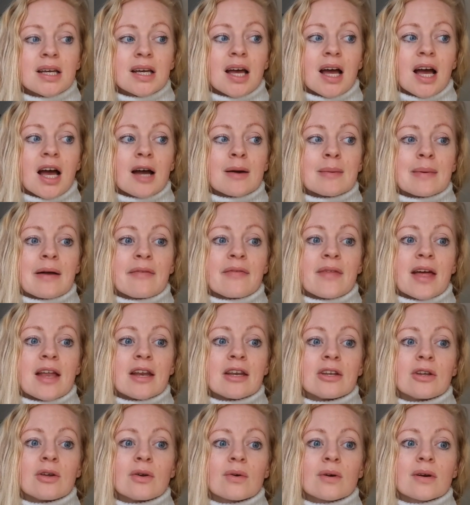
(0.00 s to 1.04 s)
And then
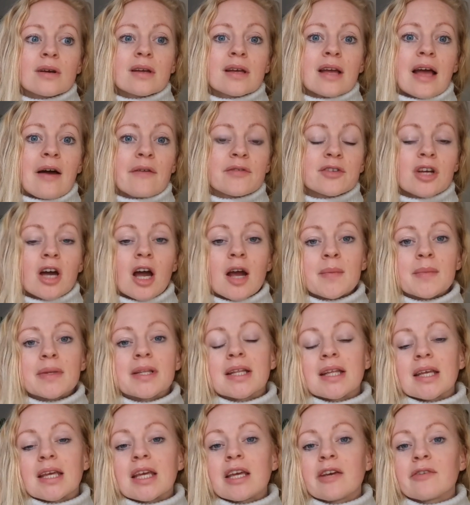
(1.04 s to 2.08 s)
you have time in
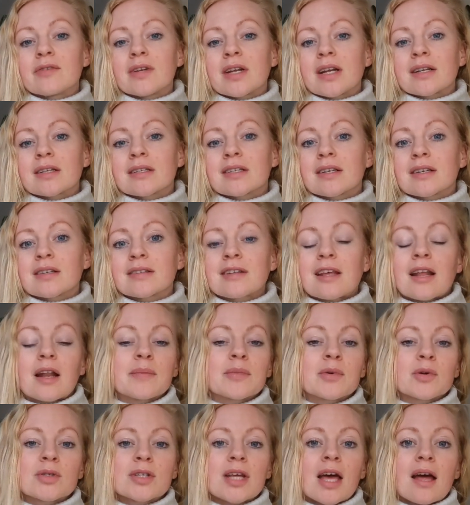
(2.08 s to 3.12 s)
the evening to set
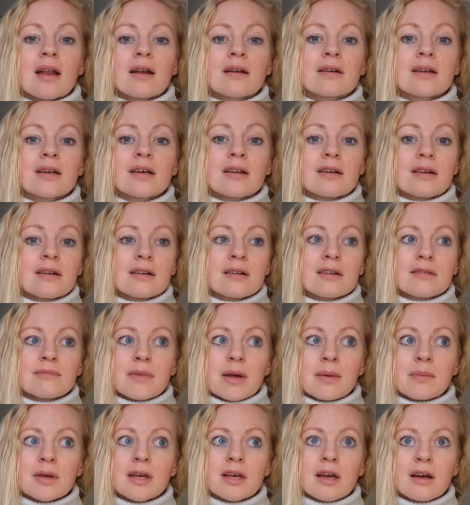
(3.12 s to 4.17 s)
up your tent in
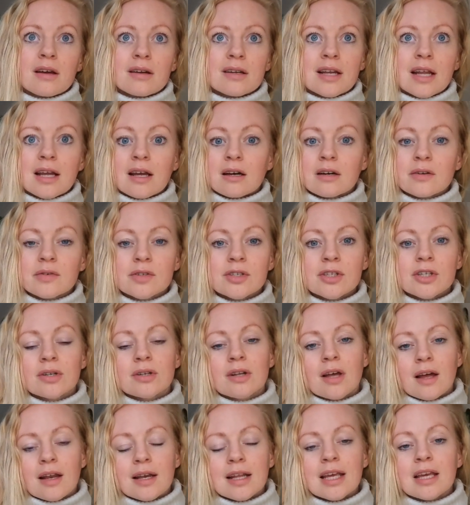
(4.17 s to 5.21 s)
maybe late afternoon,
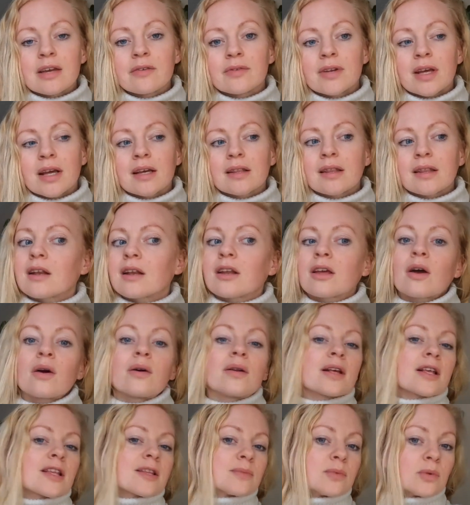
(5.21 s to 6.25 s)
early evening, go and
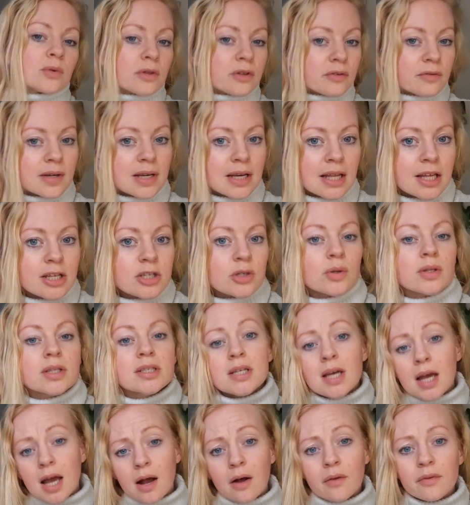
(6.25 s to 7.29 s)
explore the village or the
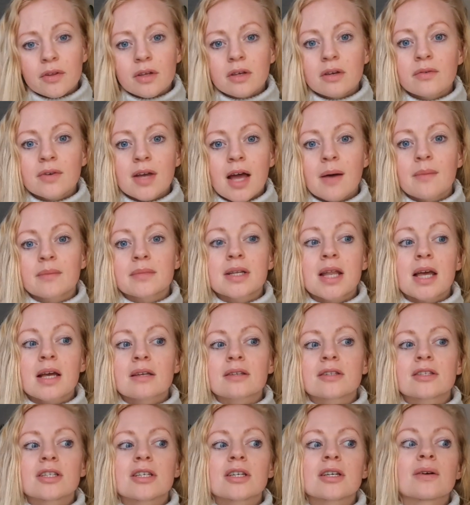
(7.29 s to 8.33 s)
town that you've camped
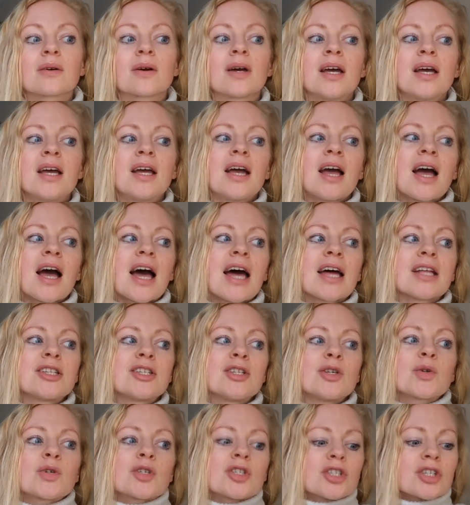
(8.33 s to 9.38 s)
next to. And
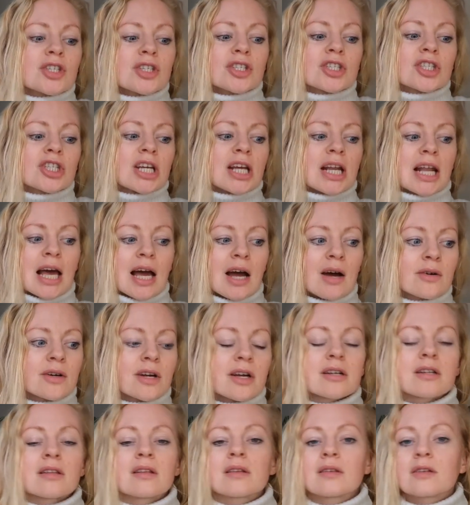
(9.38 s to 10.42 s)
you can just chill out,
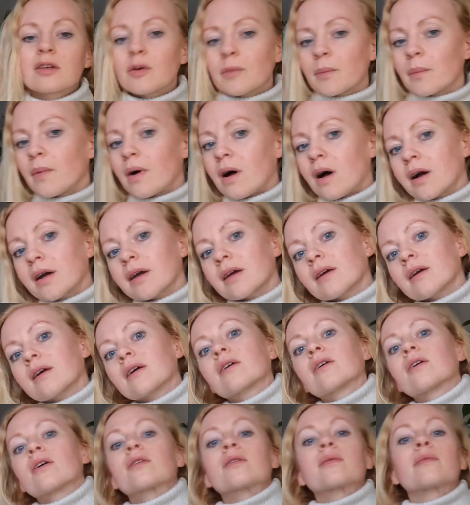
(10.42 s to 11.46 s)
go to the supermarket,
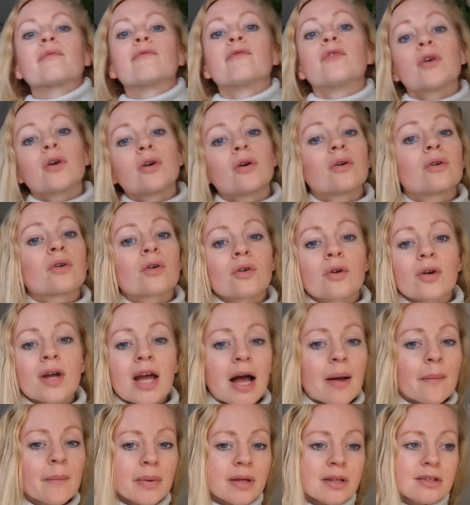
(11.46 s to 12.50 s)
cook some food on your
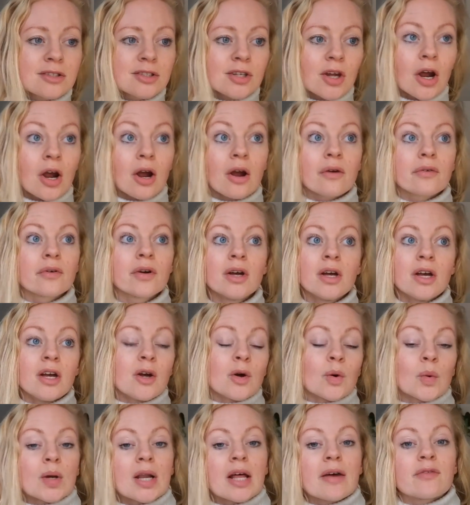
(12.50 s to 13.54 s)
camping stove,
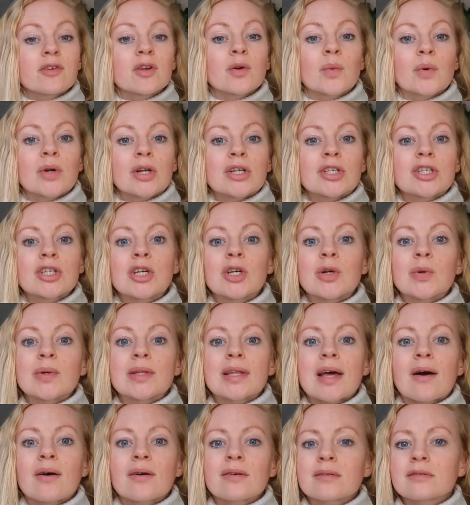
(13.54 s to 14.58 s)
whatever you want to do
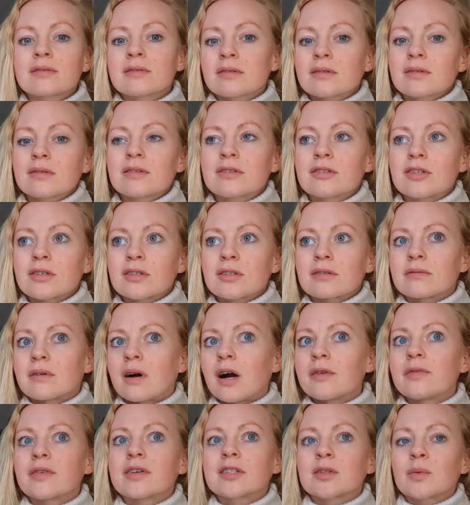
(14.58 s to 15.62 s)
without just
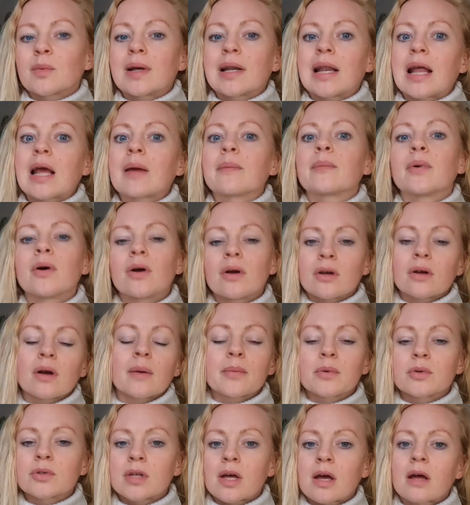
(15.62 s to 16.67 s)
arriving somewhere late, putting
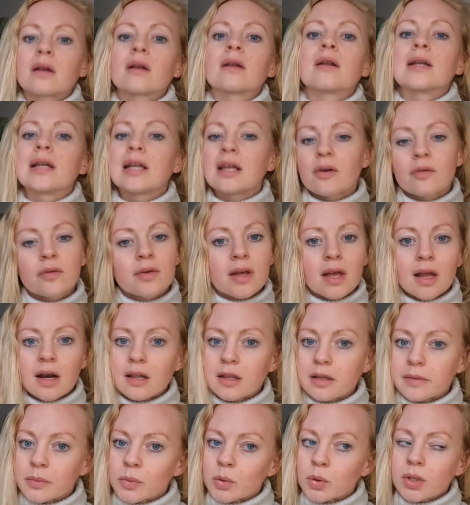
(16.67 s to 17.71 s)
up your tent, leaving, go
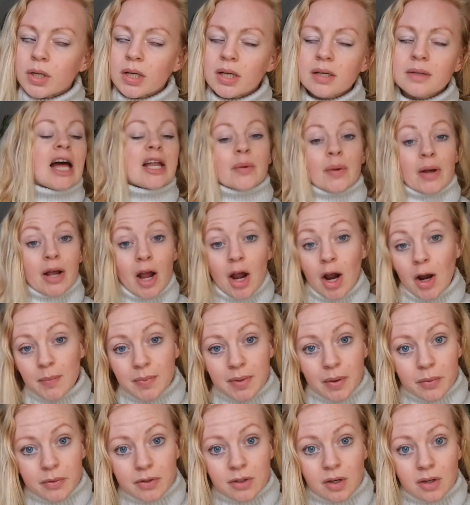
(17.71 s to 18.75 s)
in the morning. Anyway, I hope
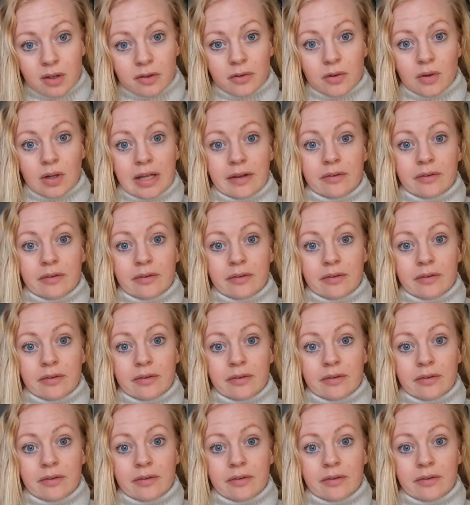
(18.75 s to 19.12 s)
that was useful.